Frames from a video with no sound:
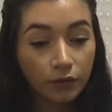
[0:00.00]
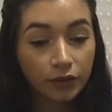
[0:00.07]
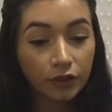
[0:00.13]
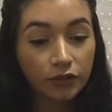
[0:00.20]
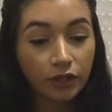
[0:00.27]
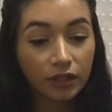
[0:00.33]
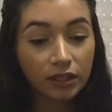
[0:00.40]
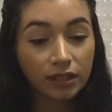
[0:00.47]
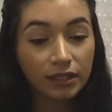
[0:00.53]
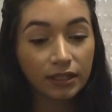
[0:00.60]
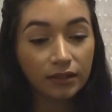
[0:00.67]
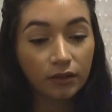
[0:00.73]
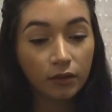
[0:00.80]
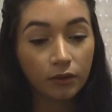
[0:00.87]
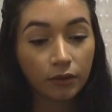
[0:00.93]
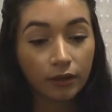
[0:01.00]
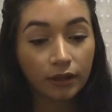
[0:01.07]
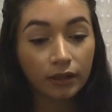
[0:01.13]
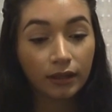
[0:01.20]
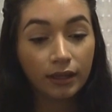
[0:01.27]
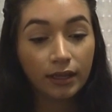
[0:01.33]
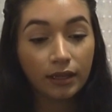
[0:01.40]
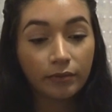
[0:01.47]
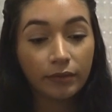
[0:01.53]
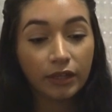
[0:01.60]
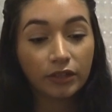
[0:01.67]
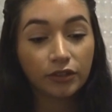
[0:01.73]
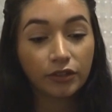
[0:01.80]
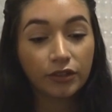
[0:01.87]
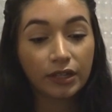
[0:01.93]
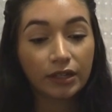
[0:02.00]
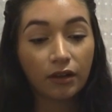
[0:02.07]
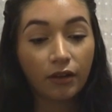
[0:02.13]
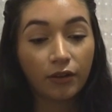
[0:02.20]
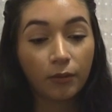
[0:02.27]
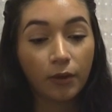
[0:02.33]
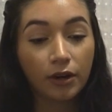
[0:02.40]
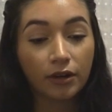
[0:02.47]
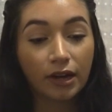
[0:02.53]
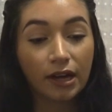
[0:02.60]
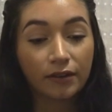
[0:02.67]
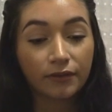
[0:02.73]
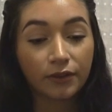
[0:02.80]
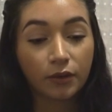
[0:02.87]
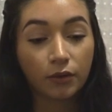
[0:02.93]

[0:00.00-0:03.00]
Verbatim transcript: When you're done cleaning the horn, Make sure you get all the water out of the